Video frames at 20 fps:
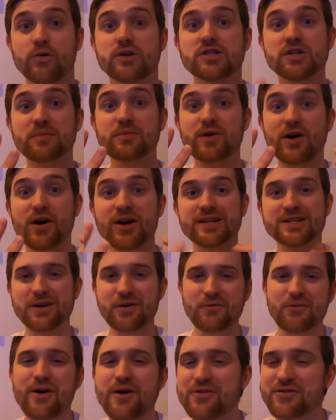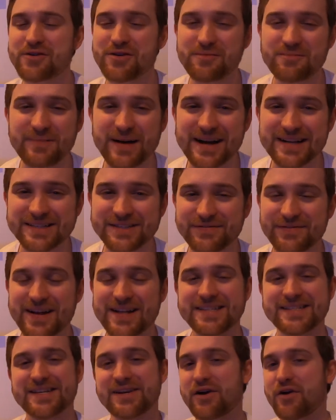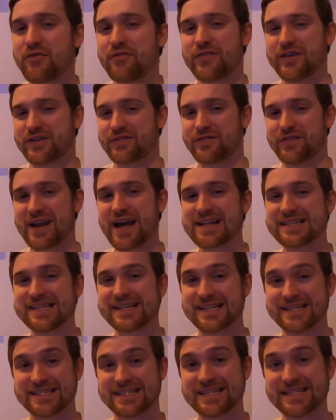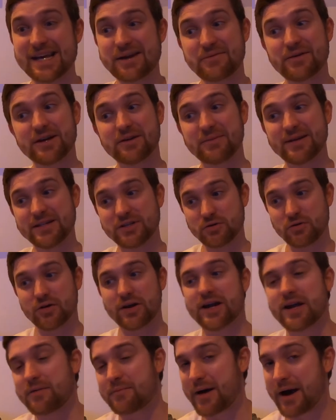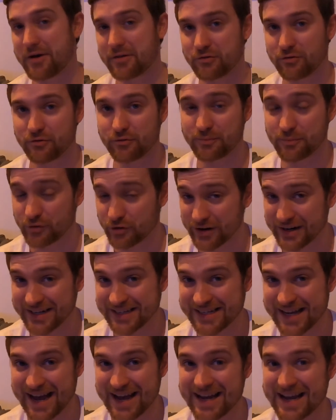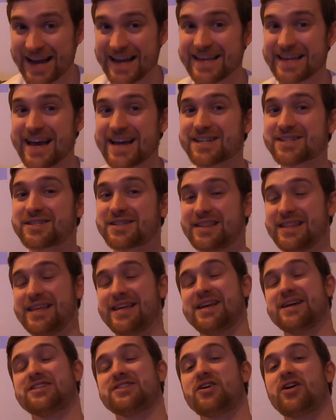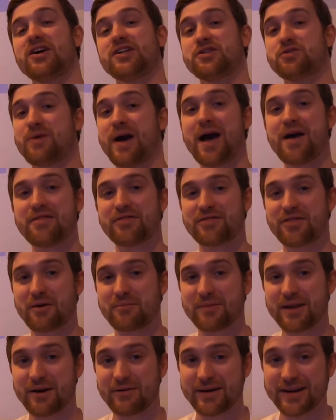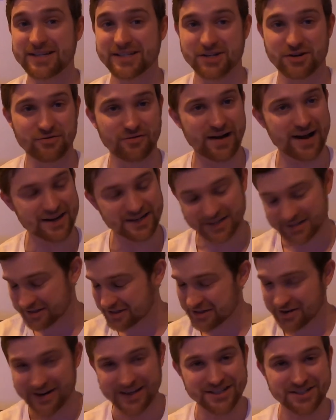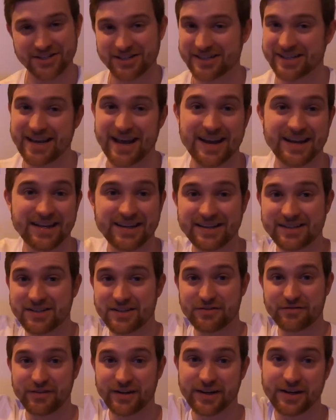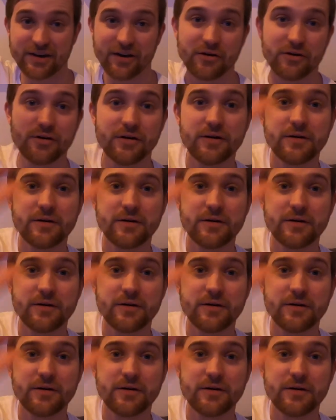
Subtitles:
What's up guys, welcome back to Fancy Goldfish Fanatics. Today we're going to be talking about the marine tank. Yes, the title and thumbnail is correct, so let's just get into the video.